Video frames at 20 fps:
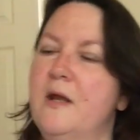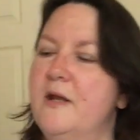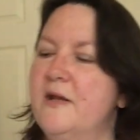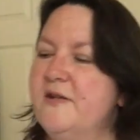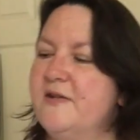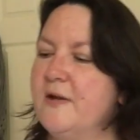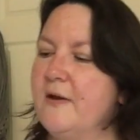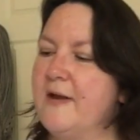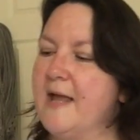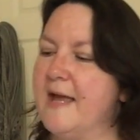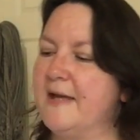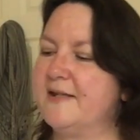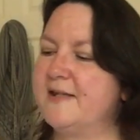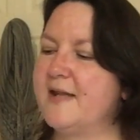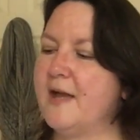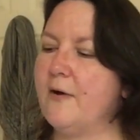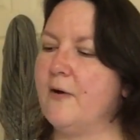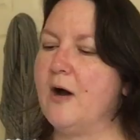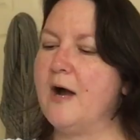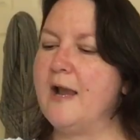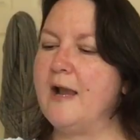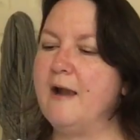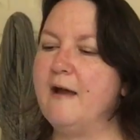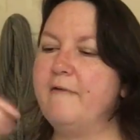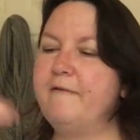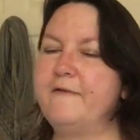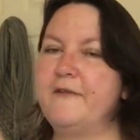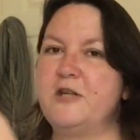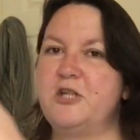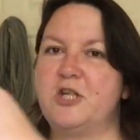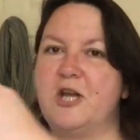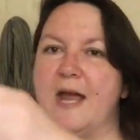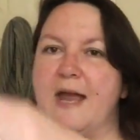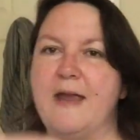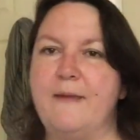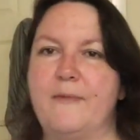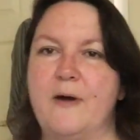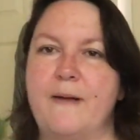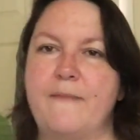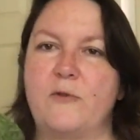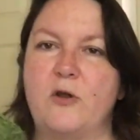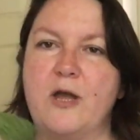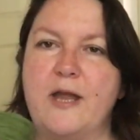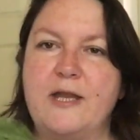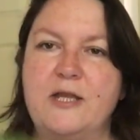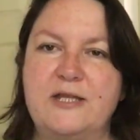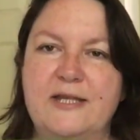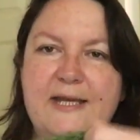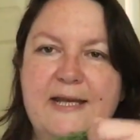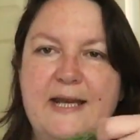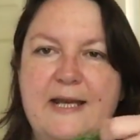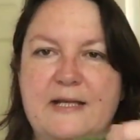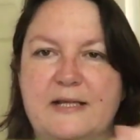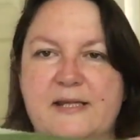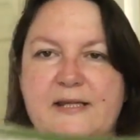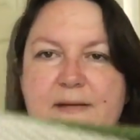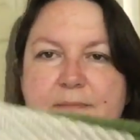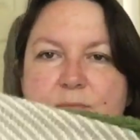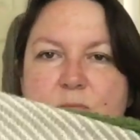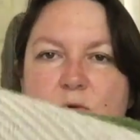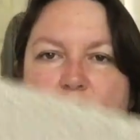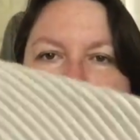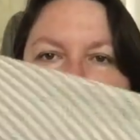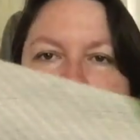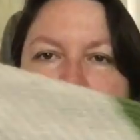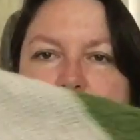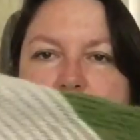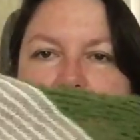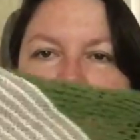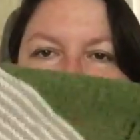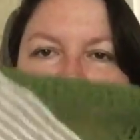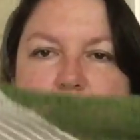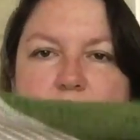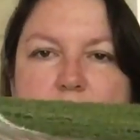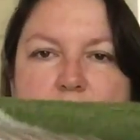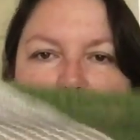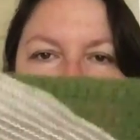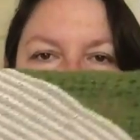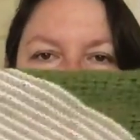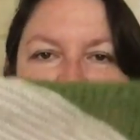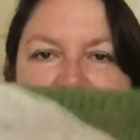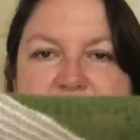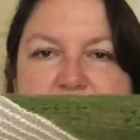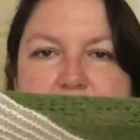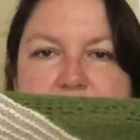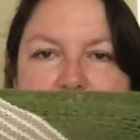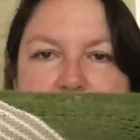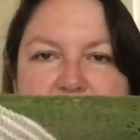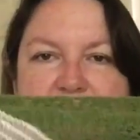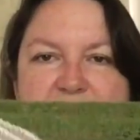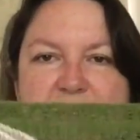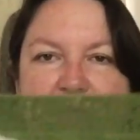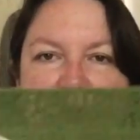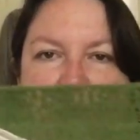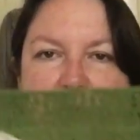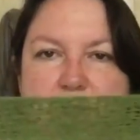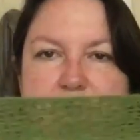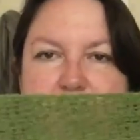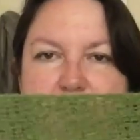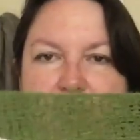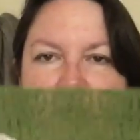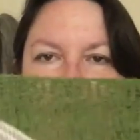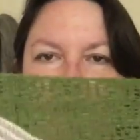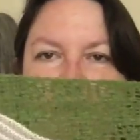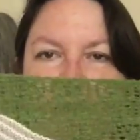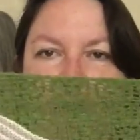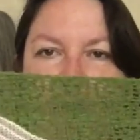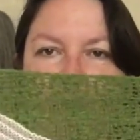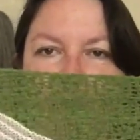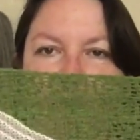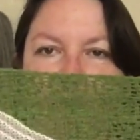So yeah, so I love the shape. I'm going to knit some more shawls, scarfy type